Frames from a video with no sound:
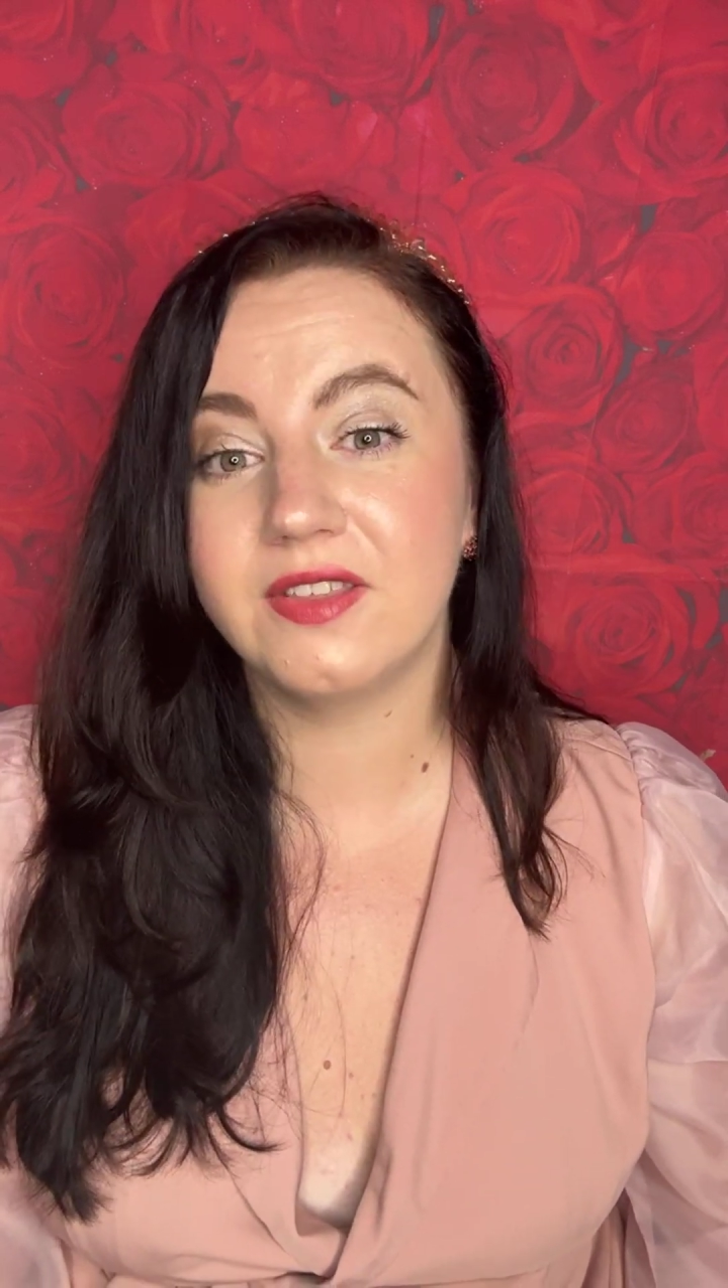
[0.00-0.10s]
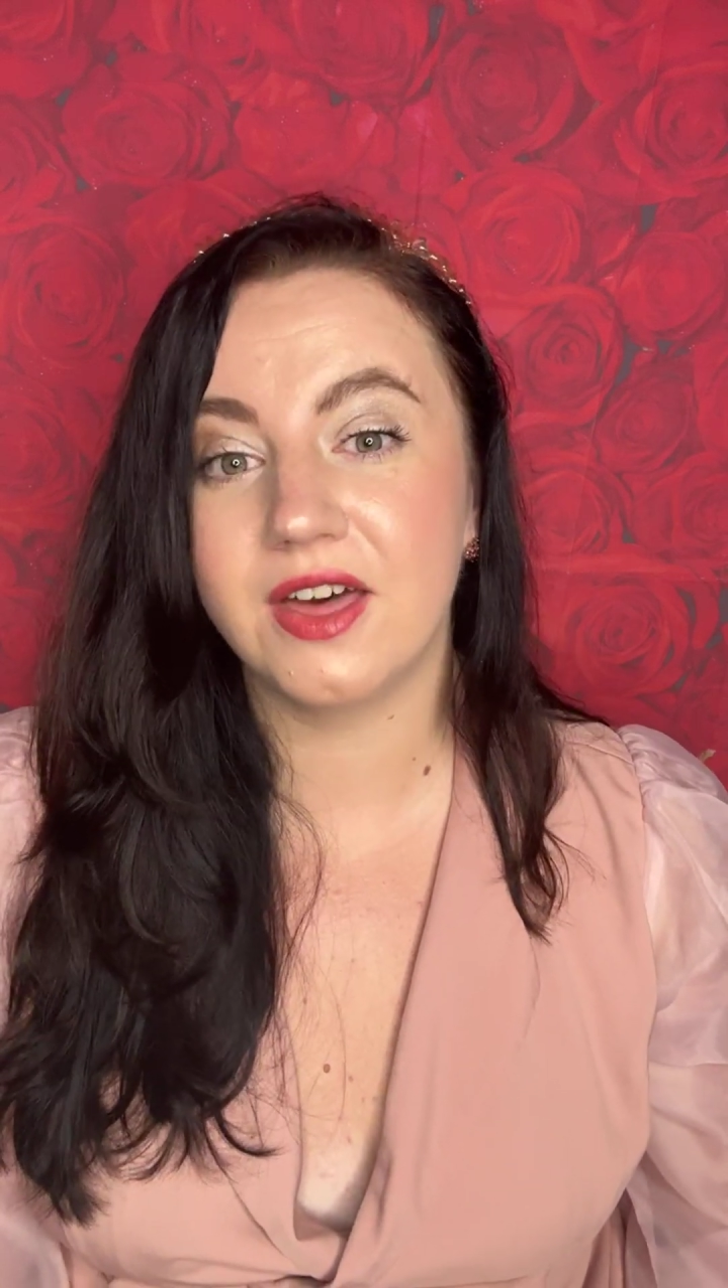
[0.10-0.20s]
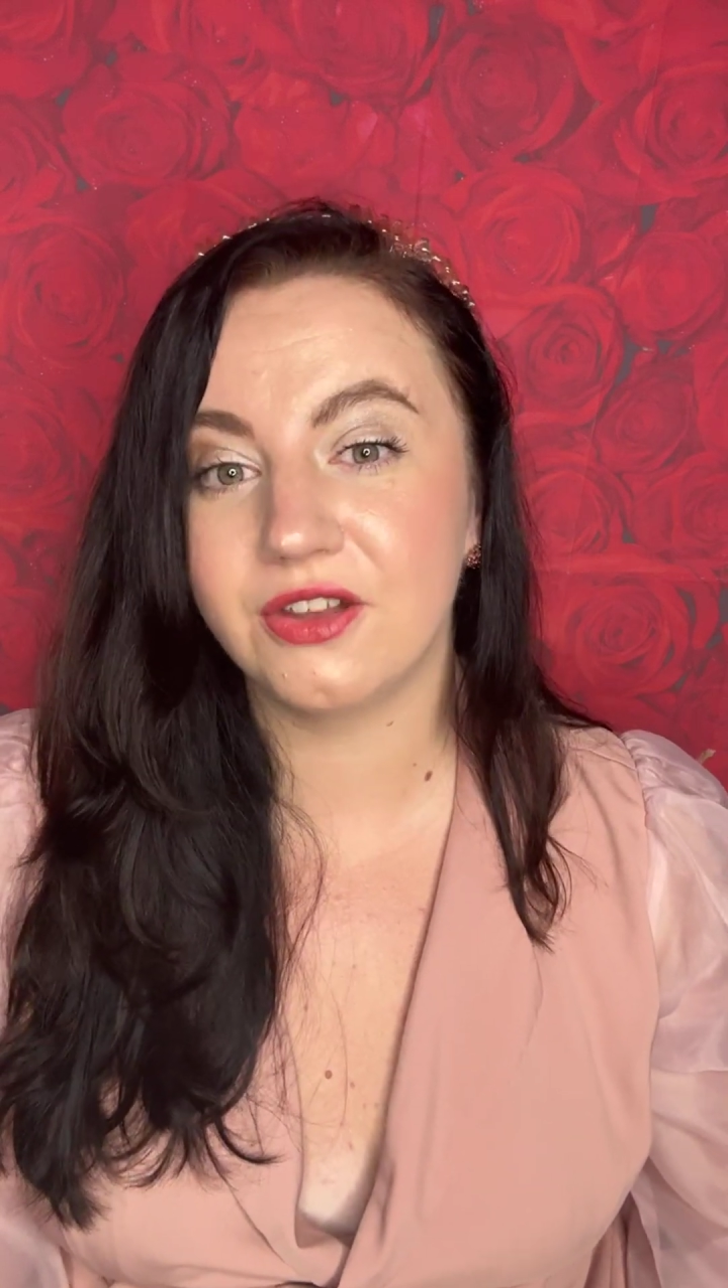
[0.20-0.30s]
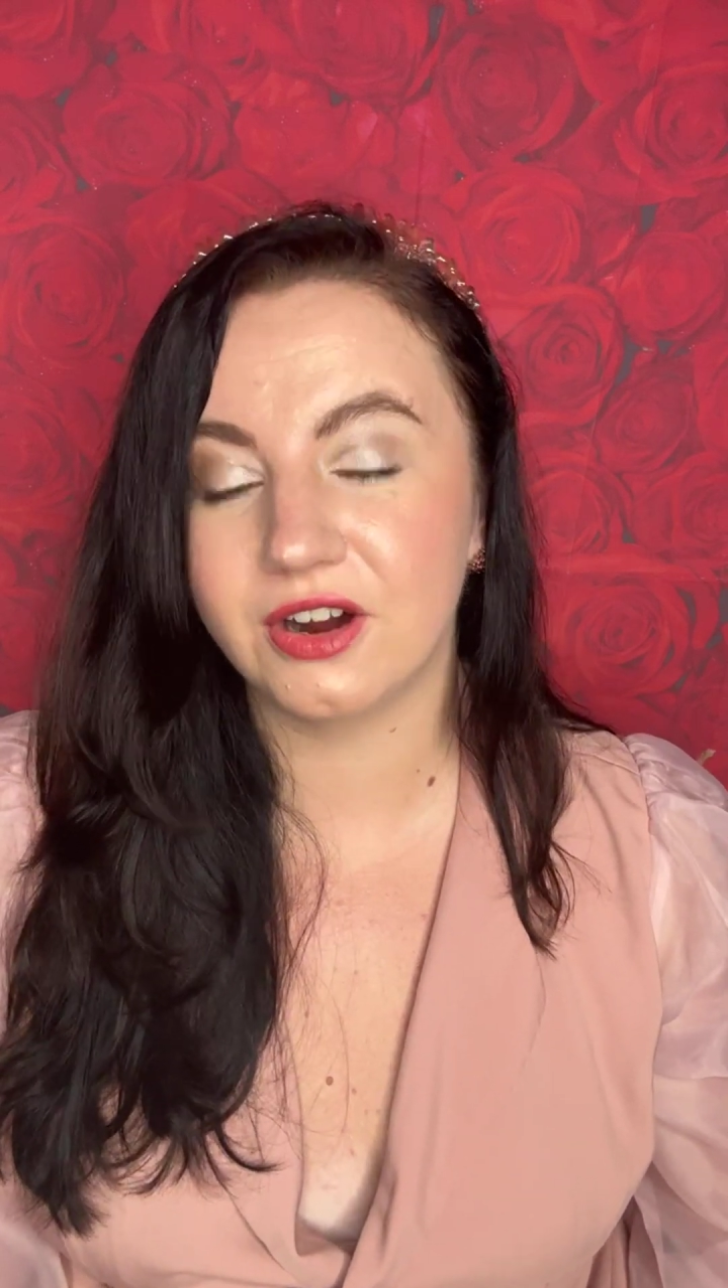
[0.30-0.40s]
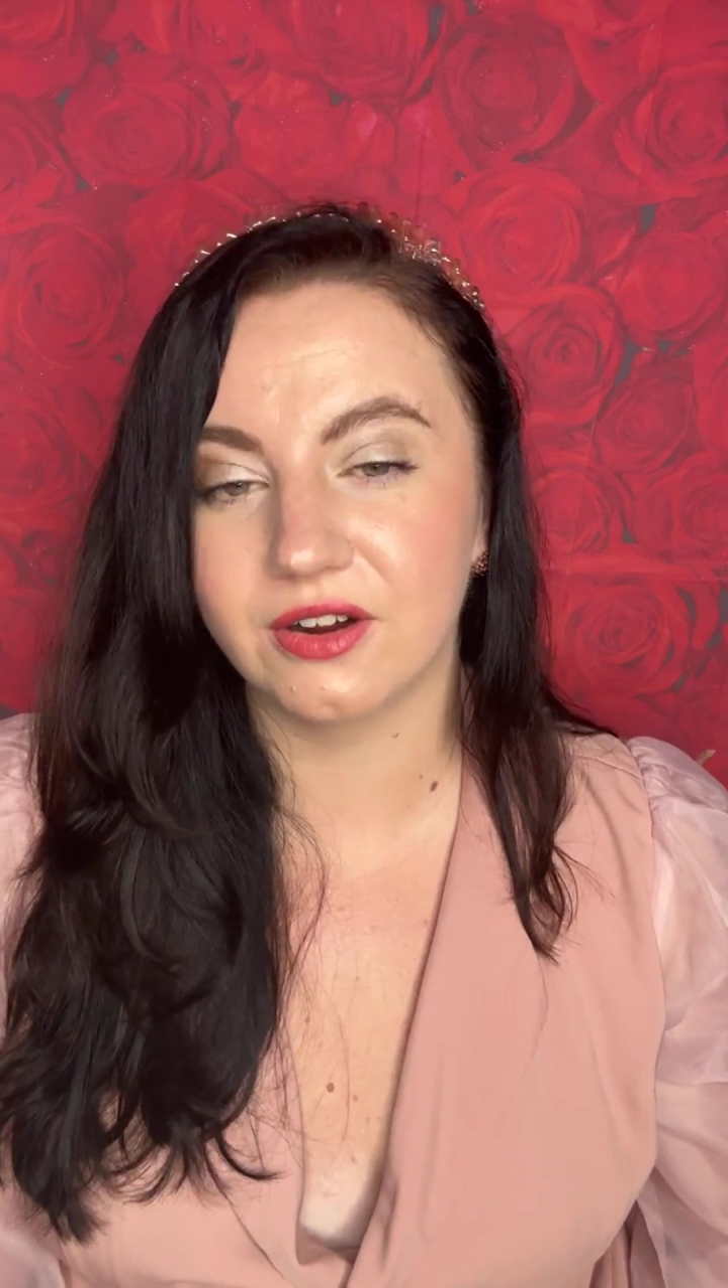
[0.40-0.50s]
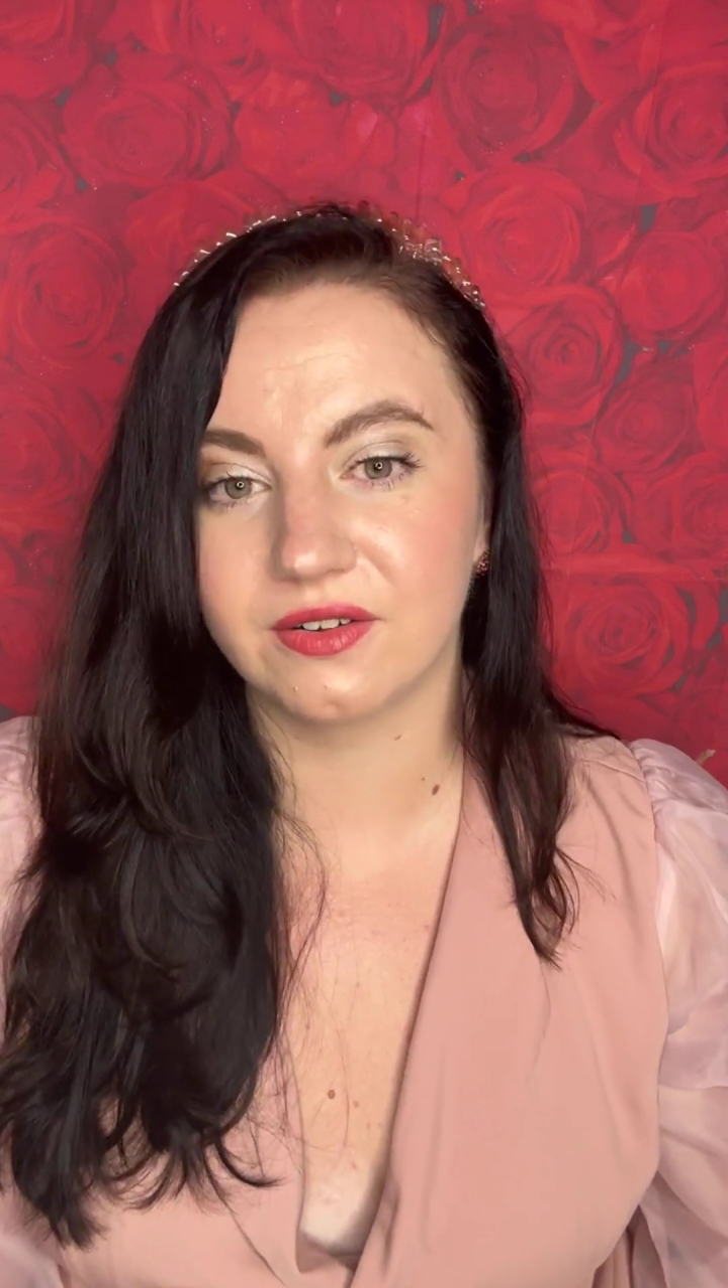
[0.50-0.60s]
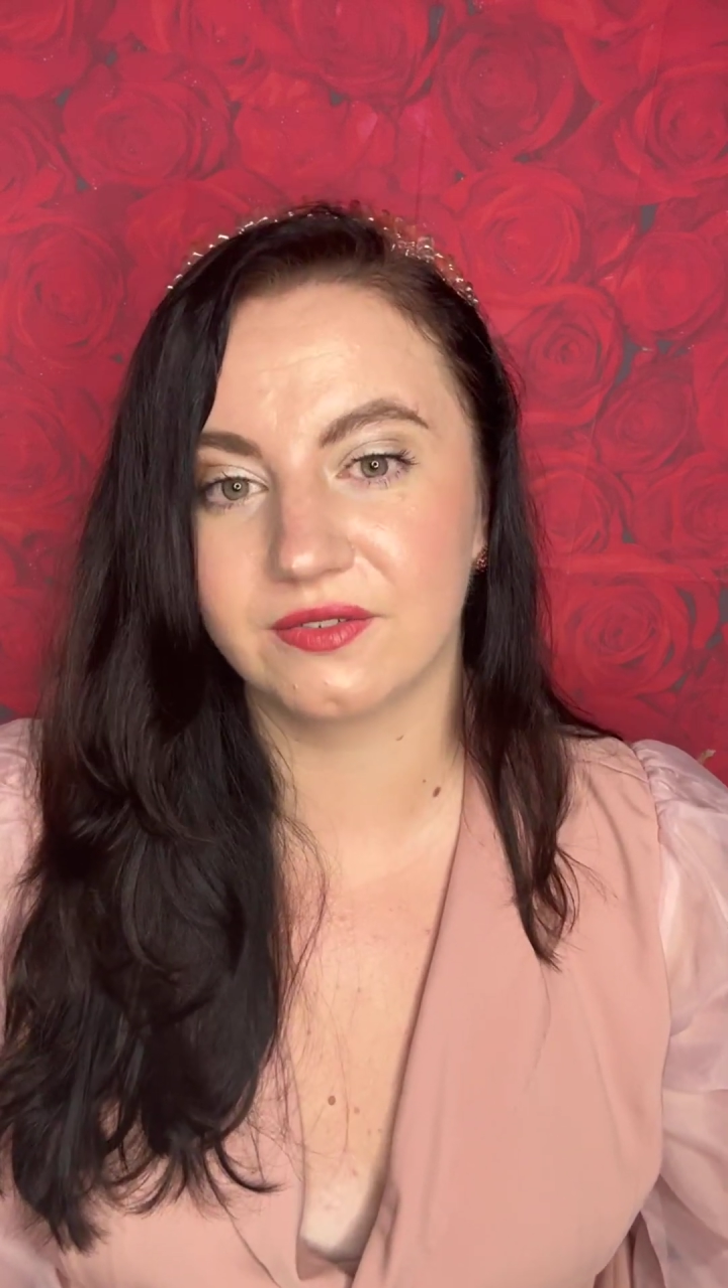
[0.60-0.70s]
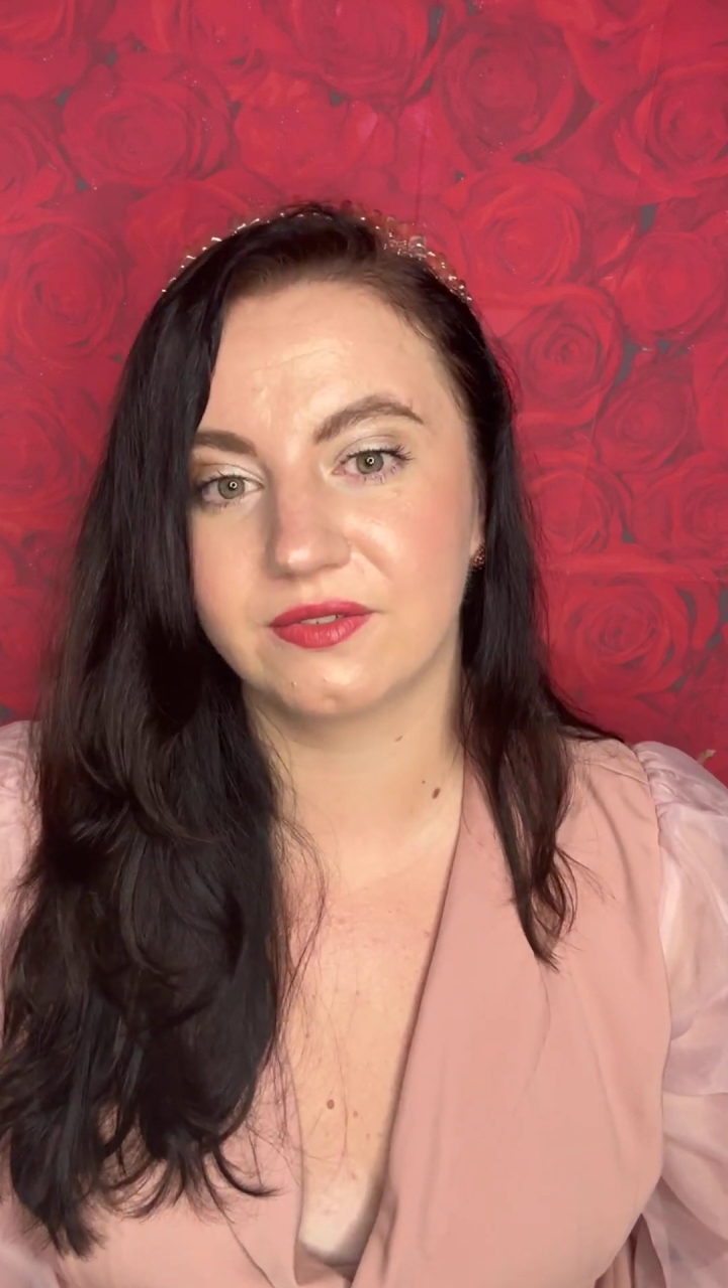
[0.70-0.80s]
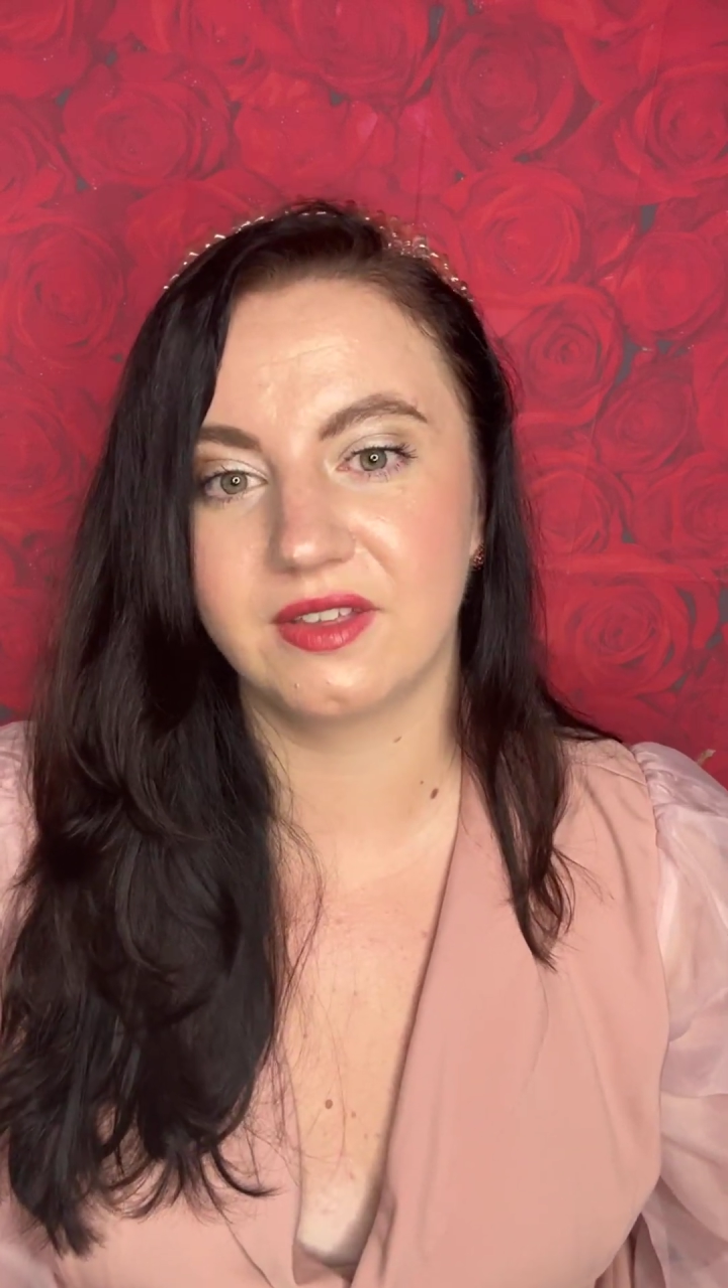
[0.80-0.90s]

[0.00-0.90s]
another